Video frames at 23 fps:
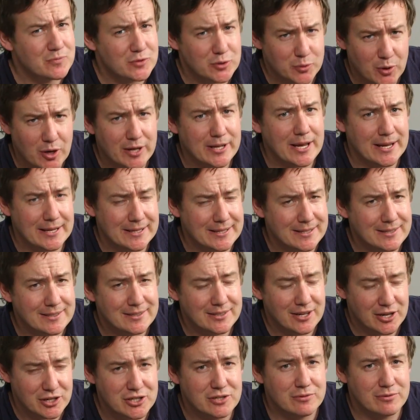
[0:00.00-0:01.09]
to our cake.
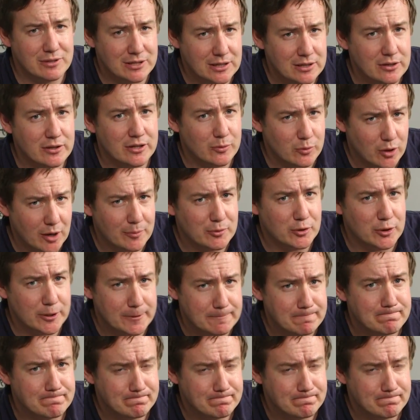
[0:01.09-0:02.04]
I should really look at what I'm doing.